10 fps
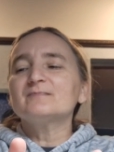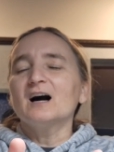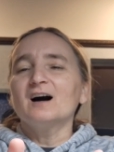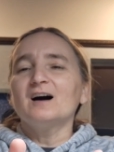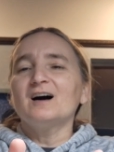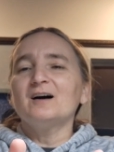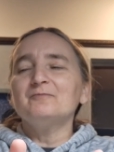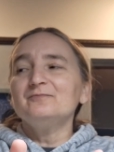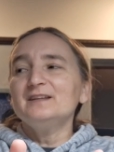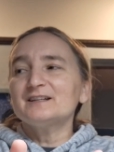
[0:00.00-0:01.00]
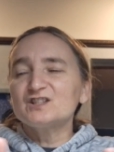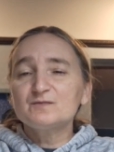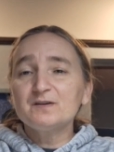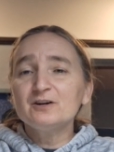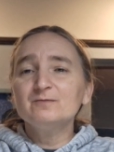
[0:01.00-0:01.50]
uh,
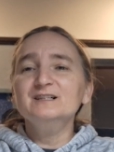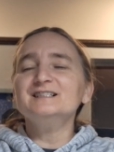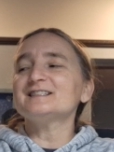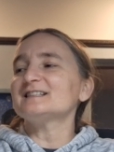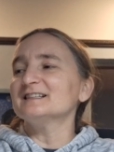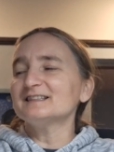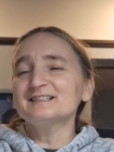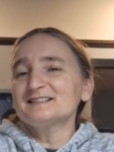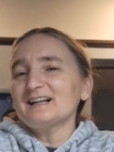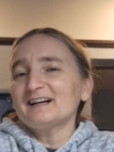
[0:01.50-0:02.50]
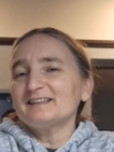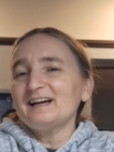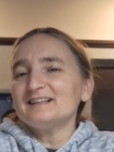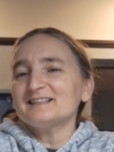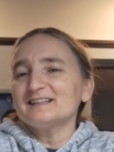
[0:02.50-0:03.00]
experiments and things like
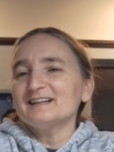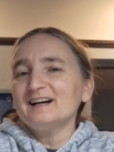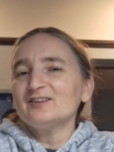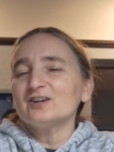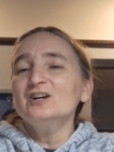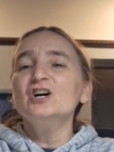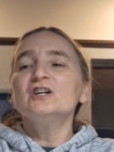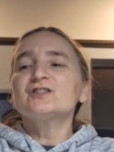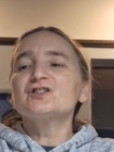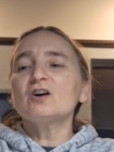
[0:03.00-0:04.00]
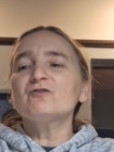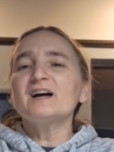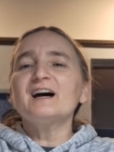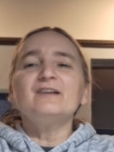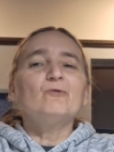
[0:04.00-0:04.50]
that together so
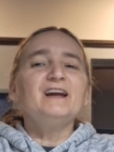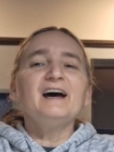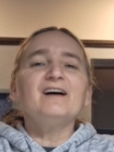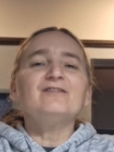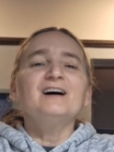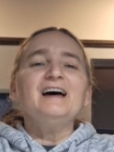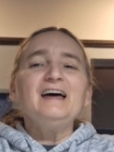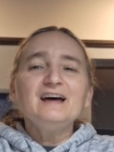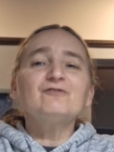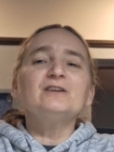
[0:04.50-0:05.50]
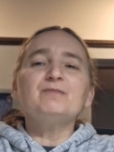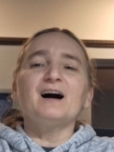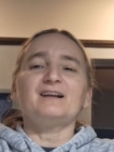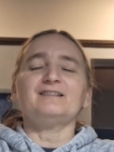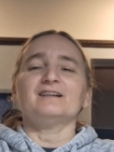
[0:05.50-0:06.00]
that we have
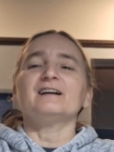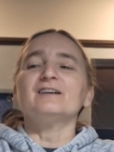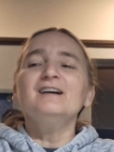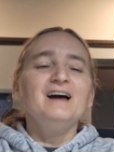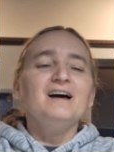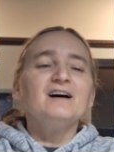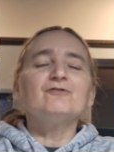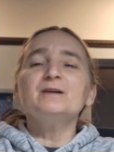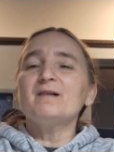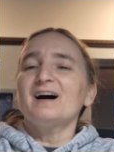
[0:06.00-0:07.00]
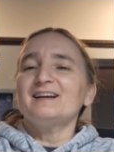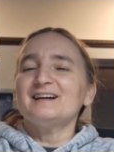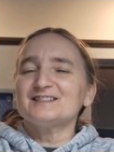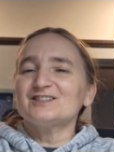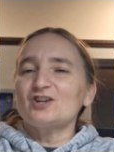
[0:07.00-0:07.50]
everybody there. Everybody
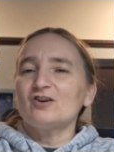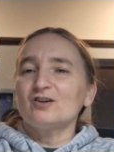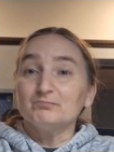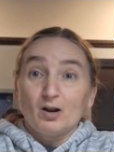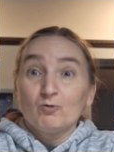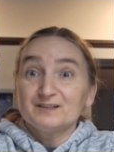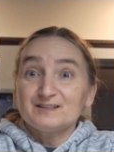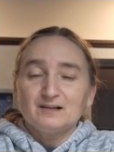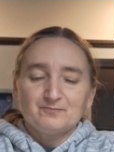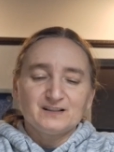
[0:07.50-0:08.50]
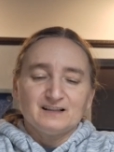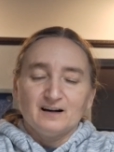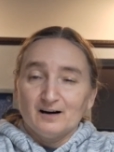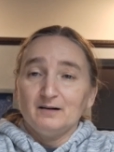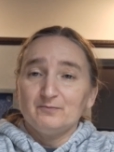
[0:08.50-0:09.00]
has a turn blowing something
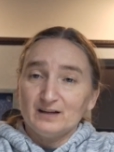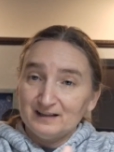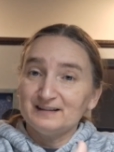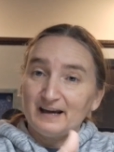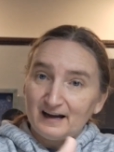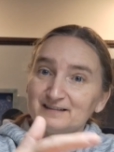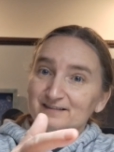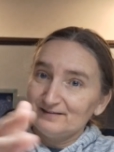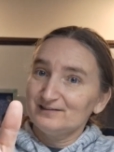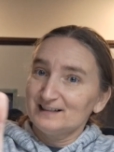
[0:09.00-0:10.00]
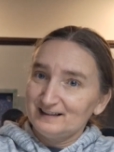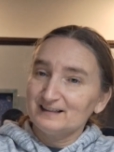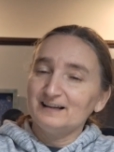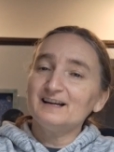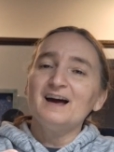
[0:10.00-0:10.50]
up in that
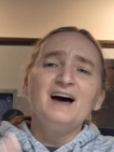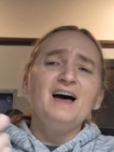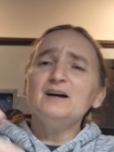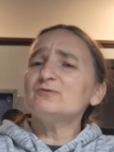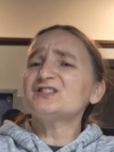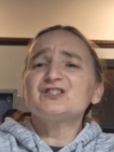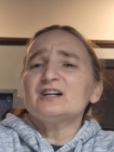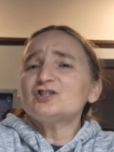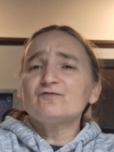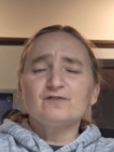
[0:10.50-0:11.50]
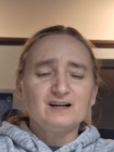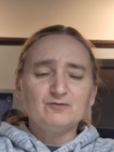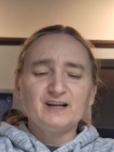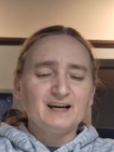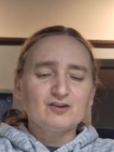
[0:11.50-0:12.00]
thing. It was such fun.
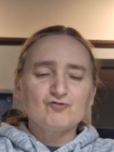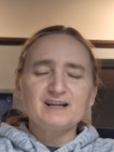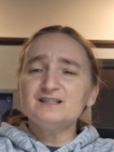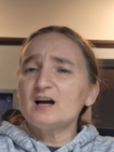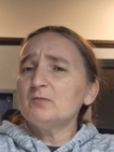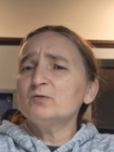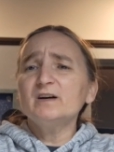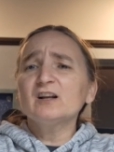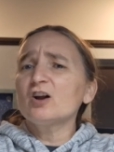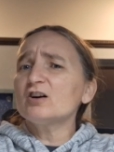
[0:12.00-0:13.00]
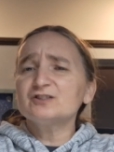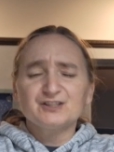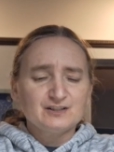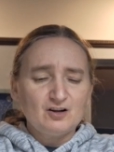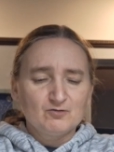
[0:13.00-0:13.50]
We had a great time and we learned
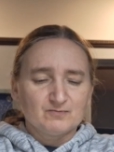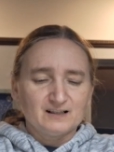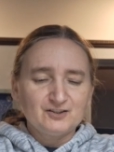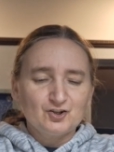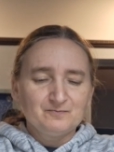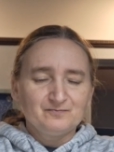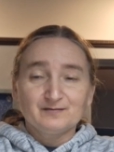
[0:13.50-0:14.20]
so much.